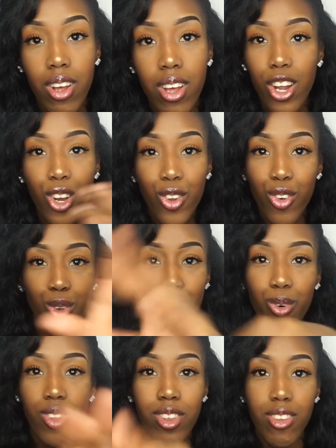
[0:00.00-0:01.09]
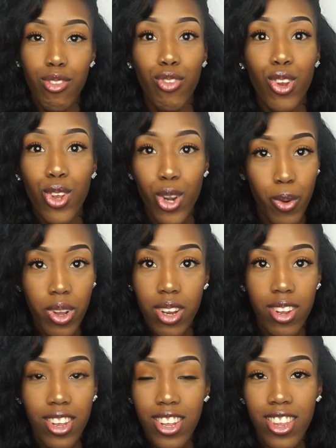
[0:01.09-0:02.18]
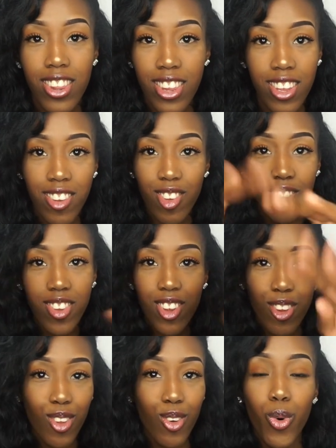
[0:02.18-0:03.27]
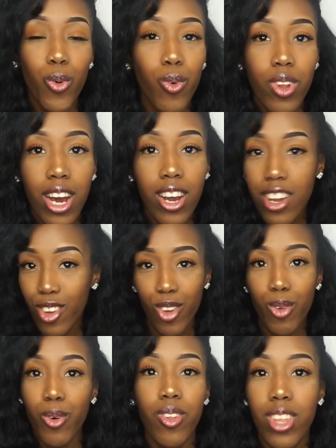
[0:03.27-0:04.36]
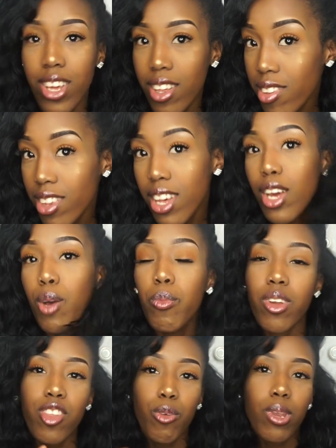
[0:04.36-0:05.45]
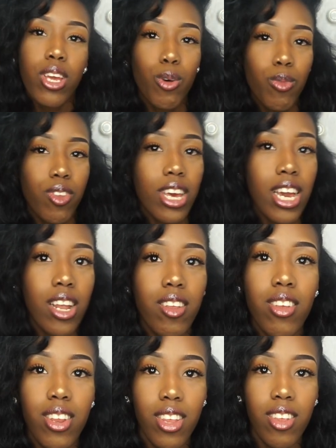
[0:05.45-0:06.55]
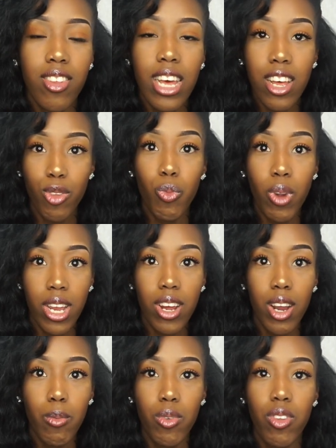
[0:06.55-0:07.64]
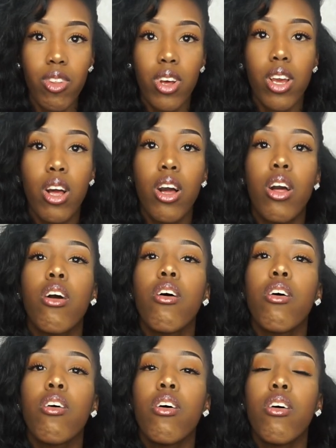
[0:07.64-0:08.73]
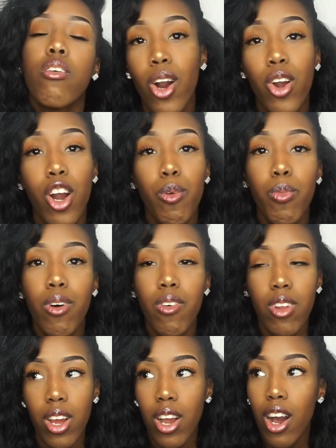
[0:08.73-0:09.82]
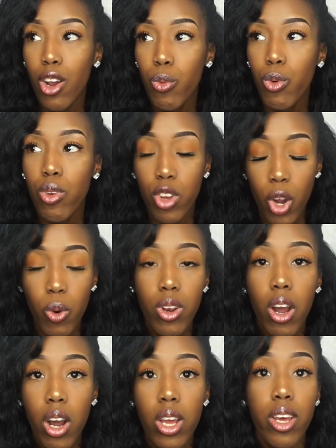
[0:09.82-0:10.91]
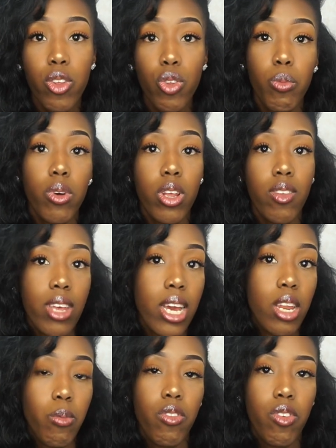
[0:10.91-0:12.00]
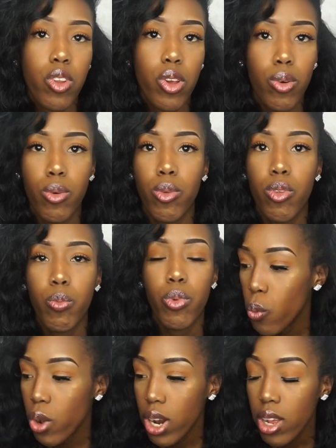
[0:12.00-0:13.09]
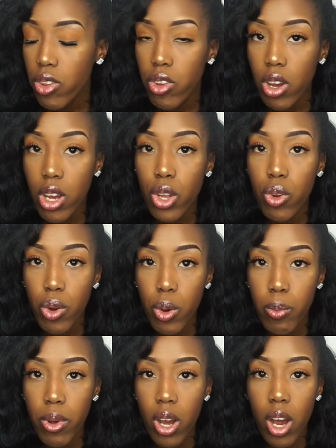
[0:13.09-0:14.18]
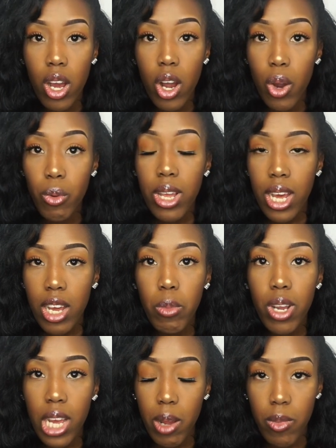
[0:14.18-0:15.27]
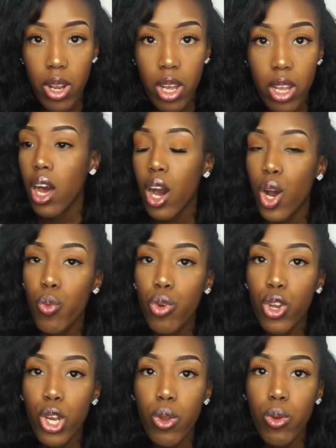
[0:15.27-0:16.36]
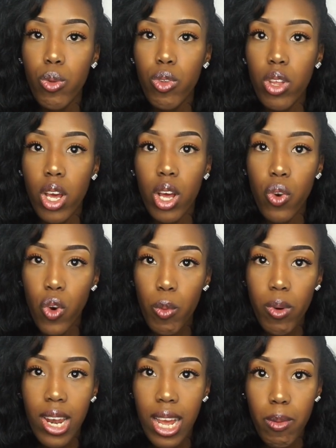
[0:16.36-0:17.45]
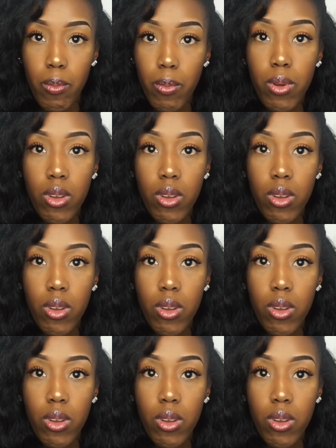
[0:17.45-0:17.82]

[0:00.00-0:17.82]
I can do all this videoing. This is cool. Like, I can do all this. But you see, when it comes to editing, that's when I'm just like, I can't be bothered that I would go and hire somebody to edit my videos. When I started up, I only had my camera. I would use a normal lamp